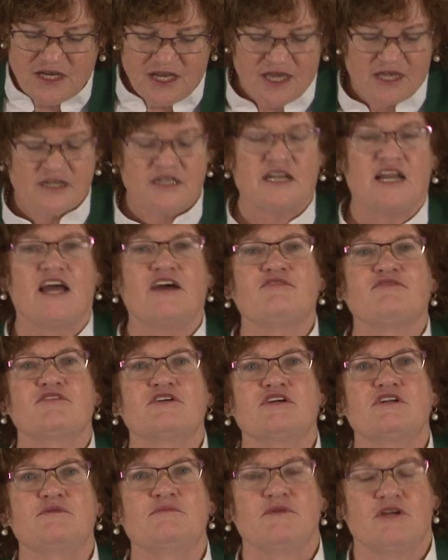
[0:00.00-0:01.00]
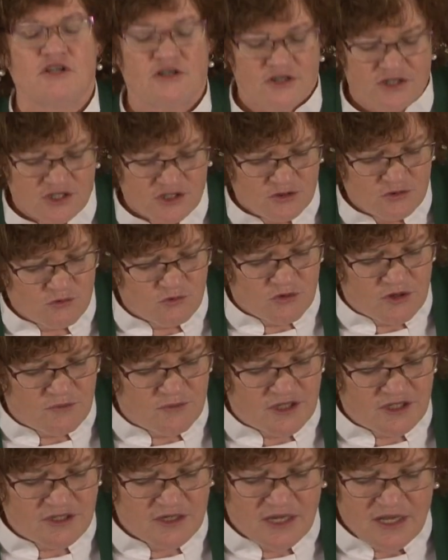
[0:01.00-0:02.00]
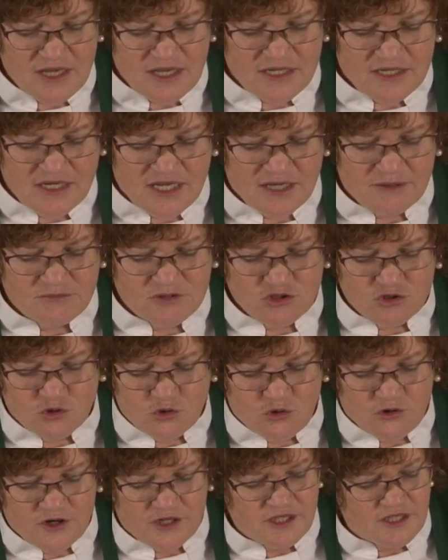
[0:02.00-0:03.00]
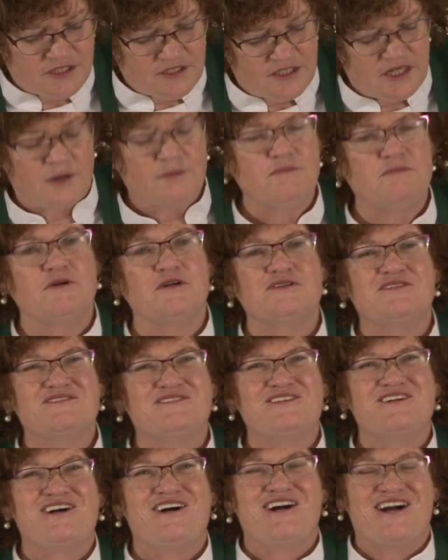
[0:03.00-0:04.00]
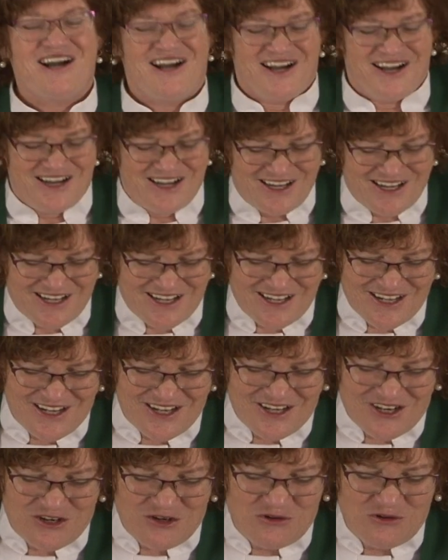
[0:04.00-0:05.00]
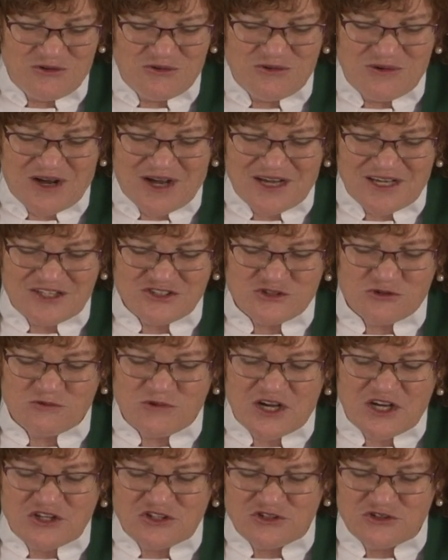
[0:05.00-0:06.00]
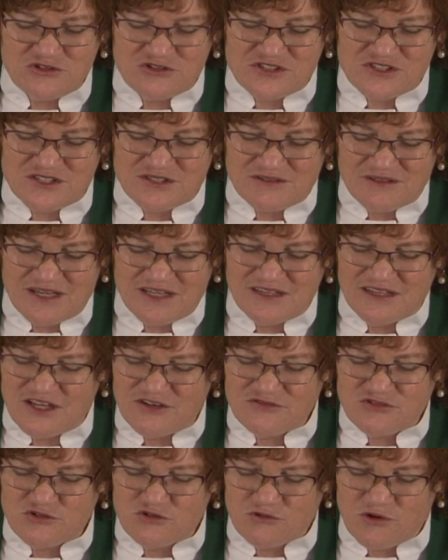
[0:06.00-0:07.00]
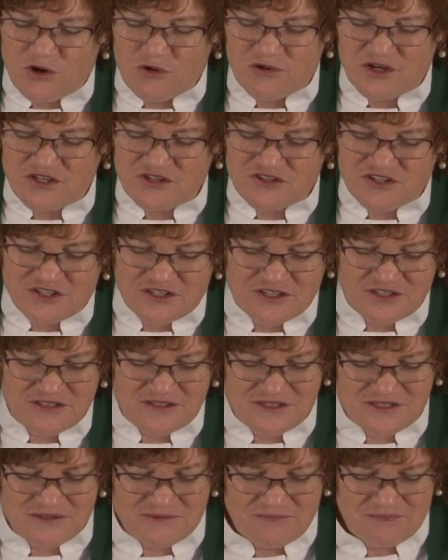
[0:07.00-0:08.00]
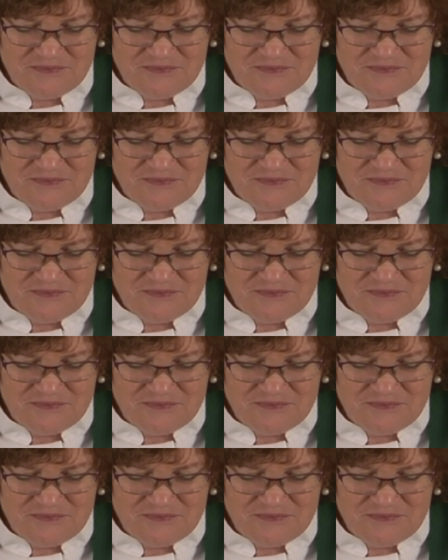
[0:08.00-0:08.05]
and an African-American woman named Gloria Dump, who is a recluse and loves growing things.